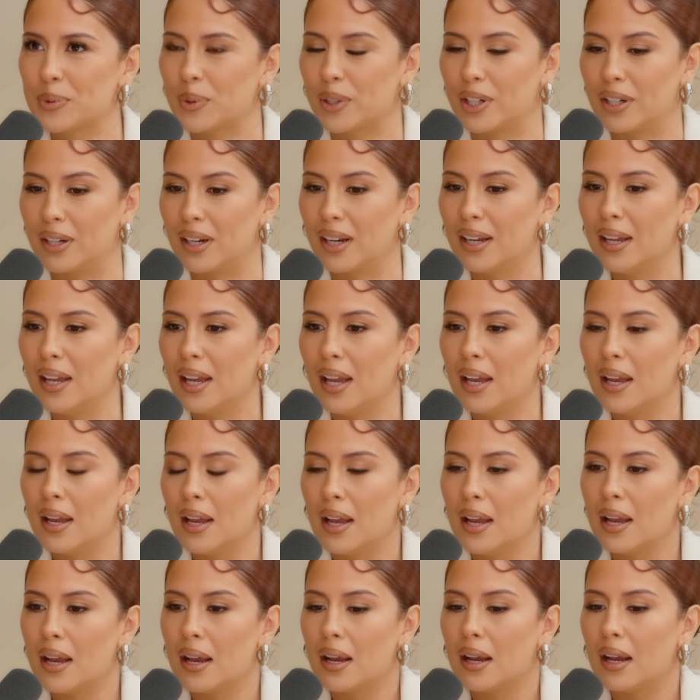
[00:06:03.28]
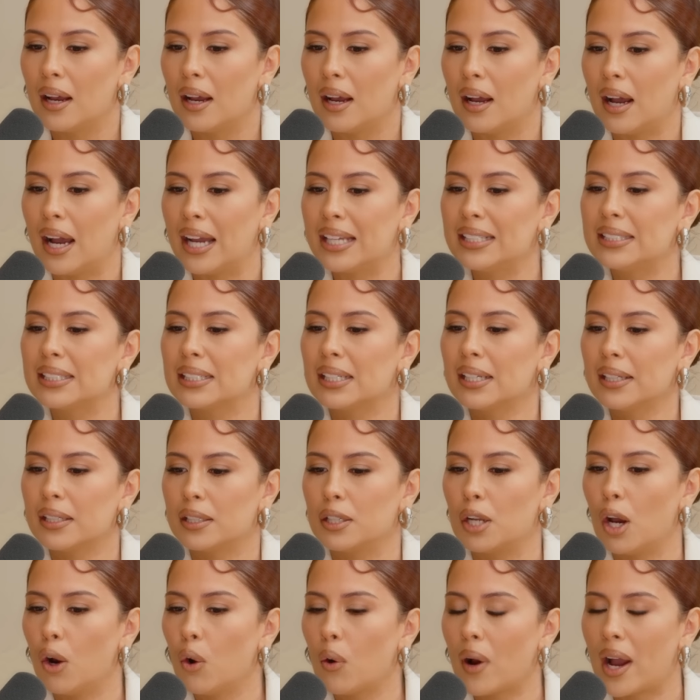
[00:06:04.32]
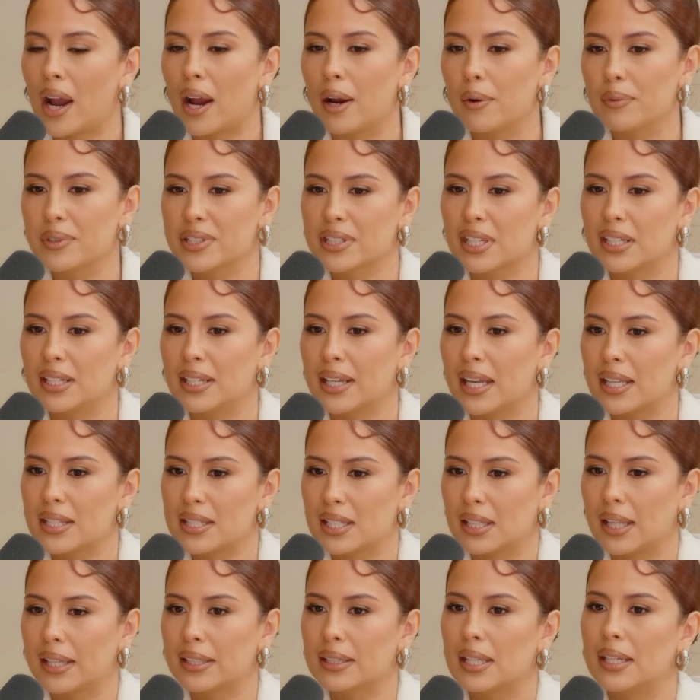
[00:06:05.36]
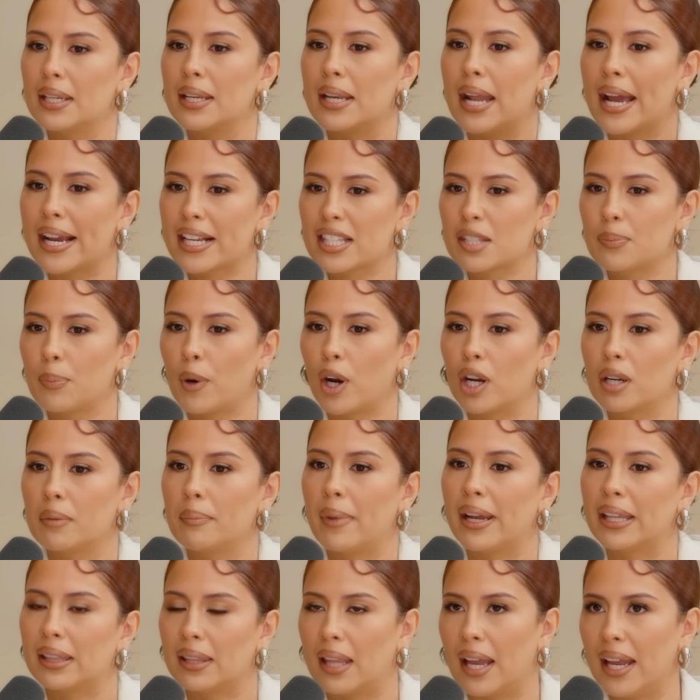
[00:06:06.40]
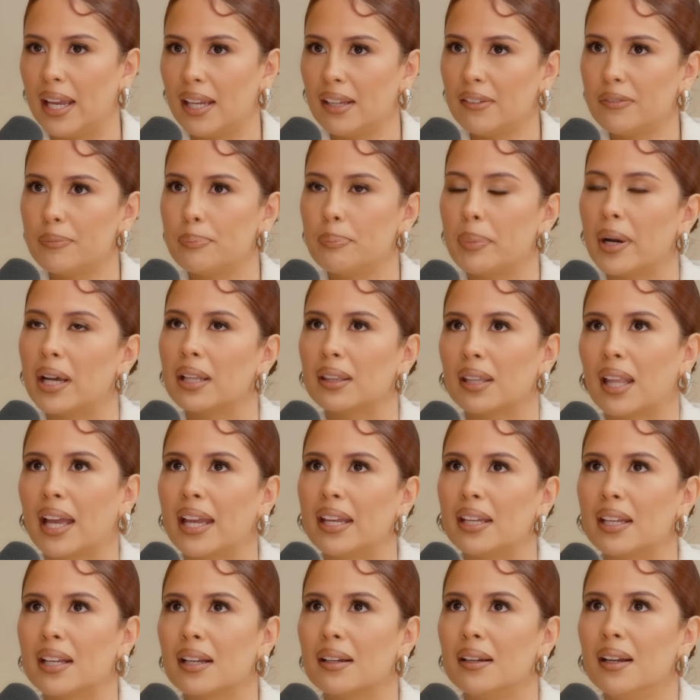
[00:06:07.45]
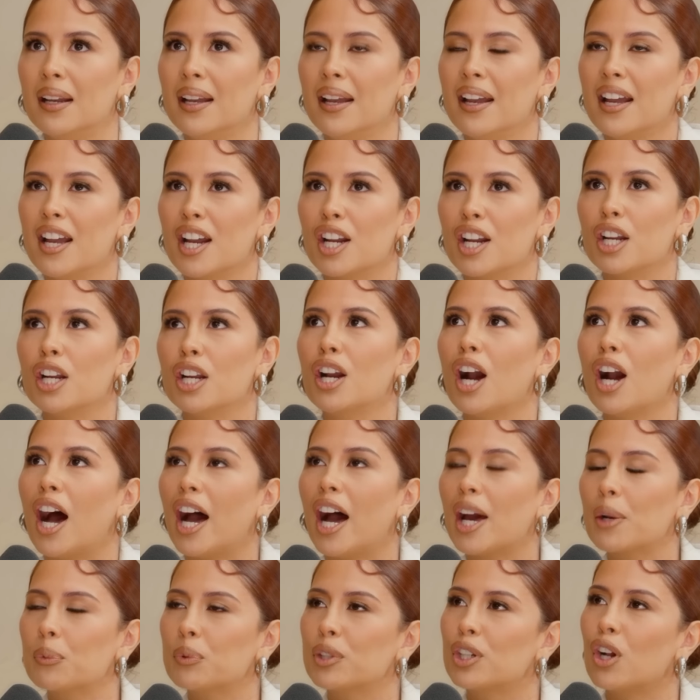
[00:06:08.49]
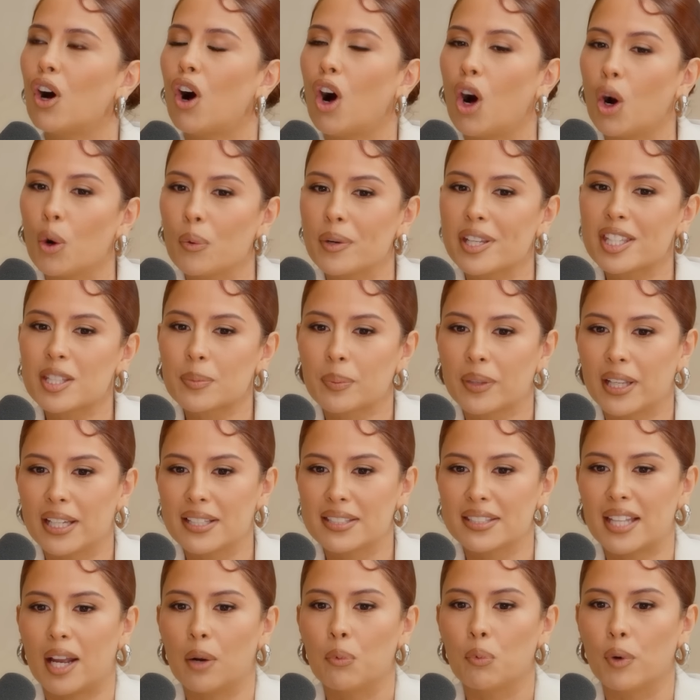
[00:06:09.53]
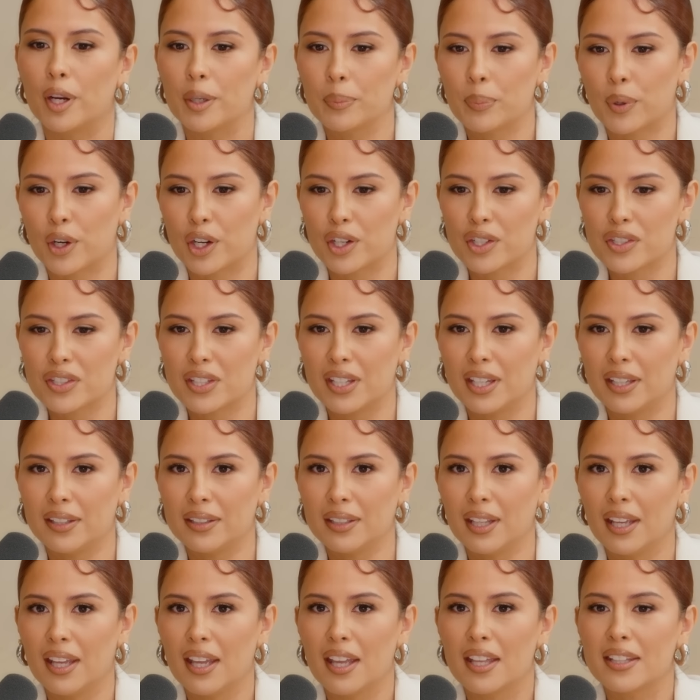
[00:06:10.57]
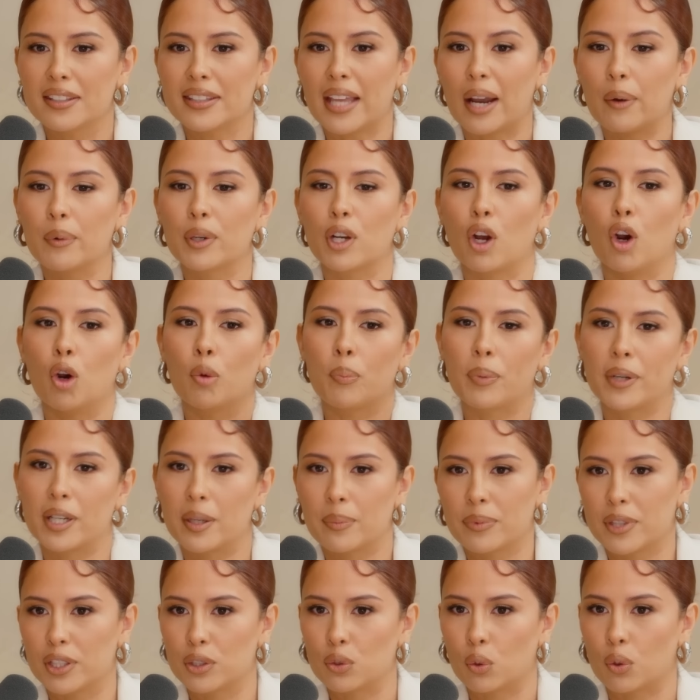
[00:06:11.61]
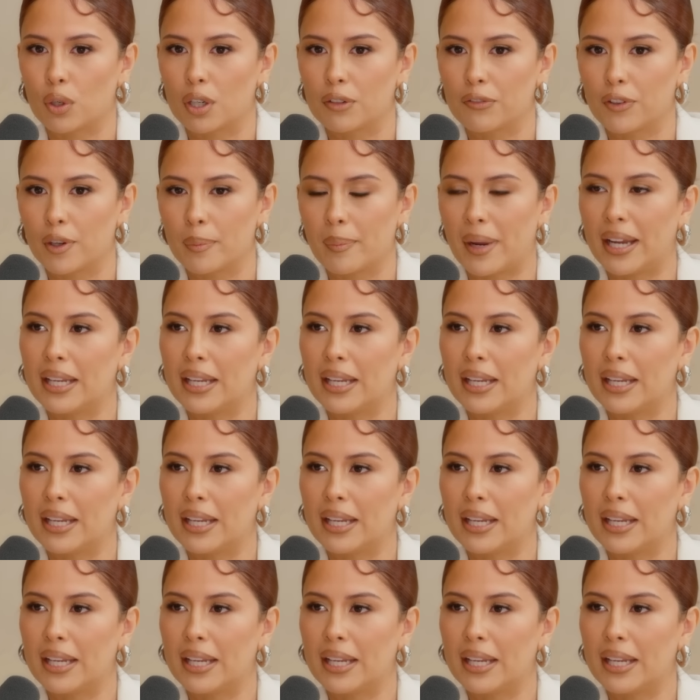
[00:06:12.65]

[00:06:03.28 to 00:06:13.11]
where I didn't know how I was going to get to like the next part of my life, but like God would always place that one person that would open up the door for my